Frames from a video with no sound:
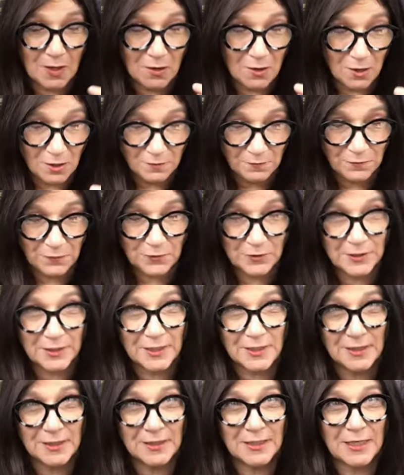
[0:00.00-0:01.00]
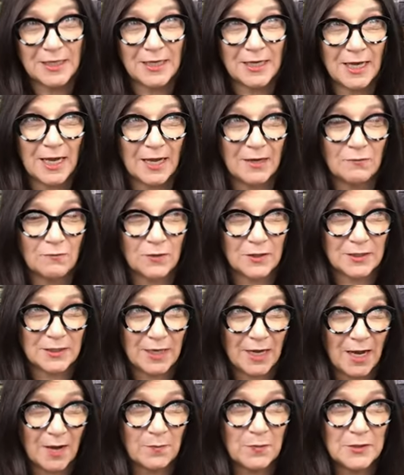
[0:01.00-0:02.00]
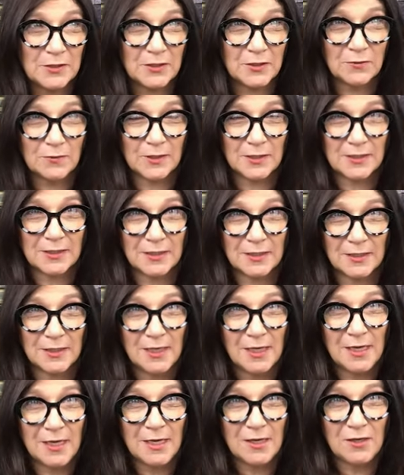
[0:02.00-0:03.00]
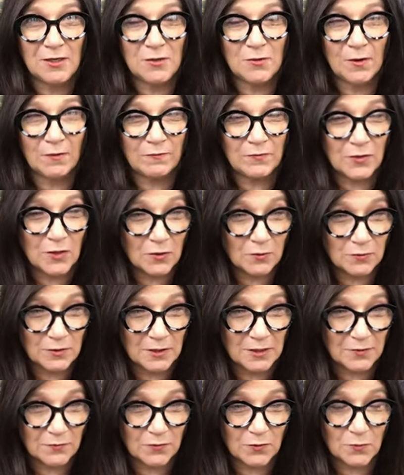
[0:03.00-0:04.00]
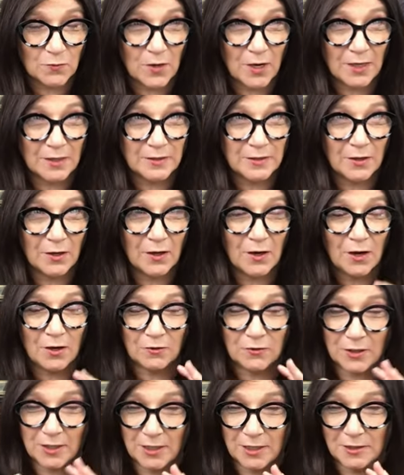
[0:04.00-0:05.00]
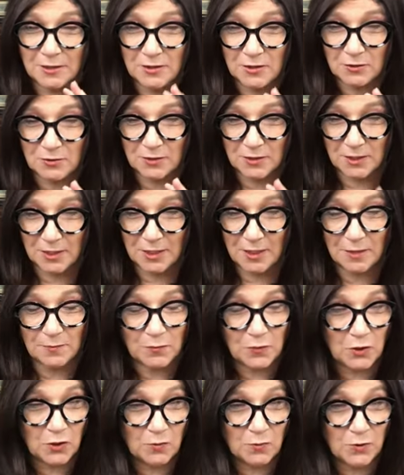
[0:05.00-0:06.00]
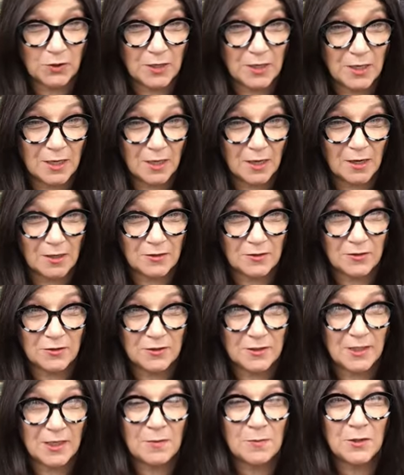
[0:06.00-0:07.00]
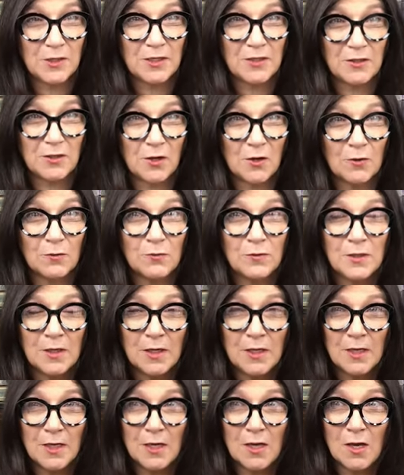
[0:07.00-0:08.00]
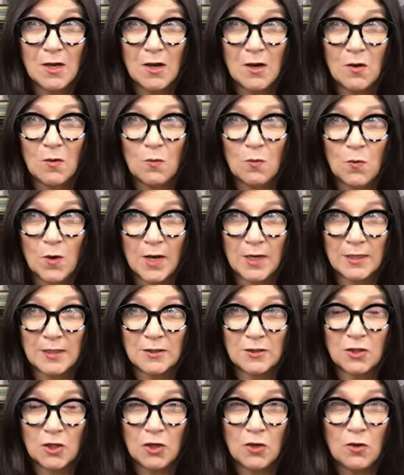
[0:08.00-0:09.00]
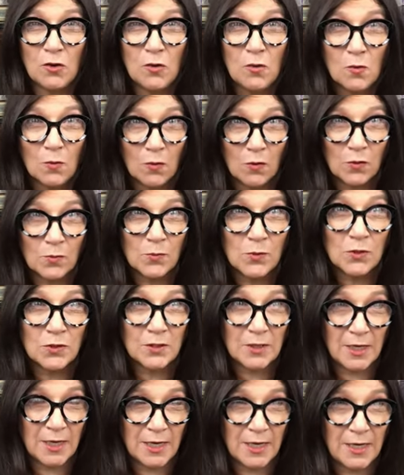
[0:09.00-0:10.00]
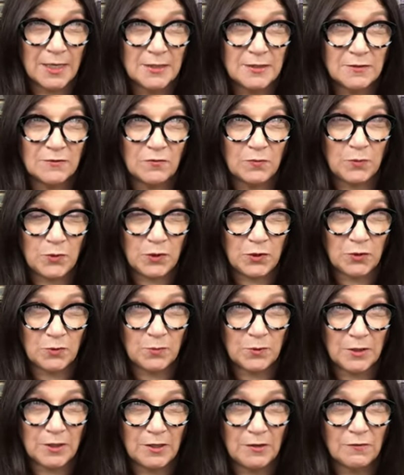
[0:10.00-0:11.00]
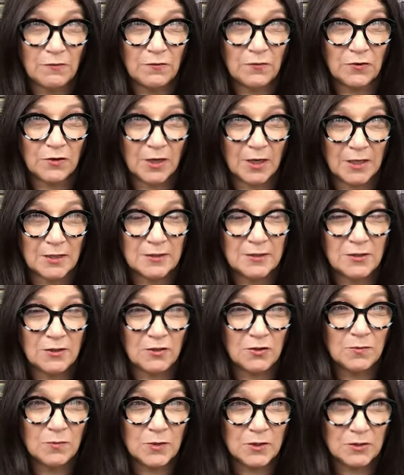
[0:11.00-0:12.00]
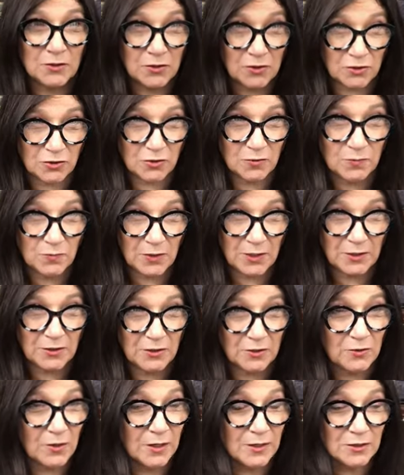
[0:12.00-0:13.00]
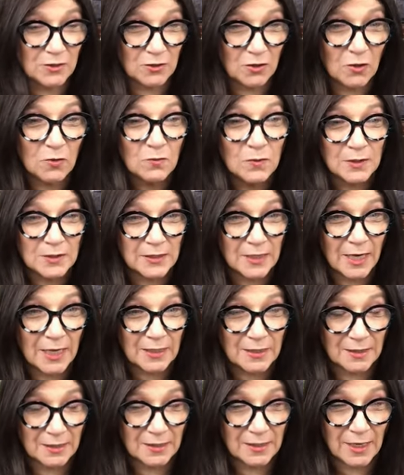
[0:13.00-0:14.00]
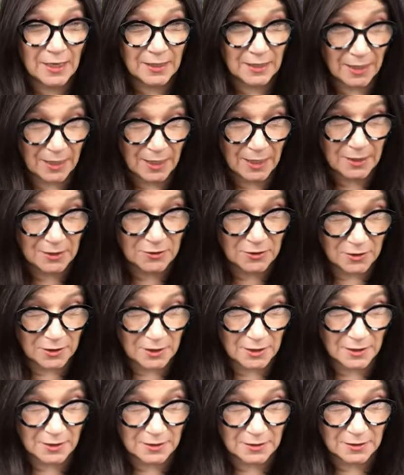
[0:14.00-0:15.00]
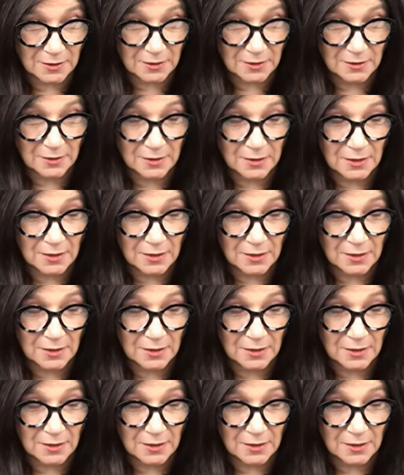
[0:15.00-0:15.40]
on fertility and what's happened to us and you know, I've known this for a while that our kids used to hit puberty. Does anybody know what the normal age of puberty for us humans should be? Do you guys know what that that age is?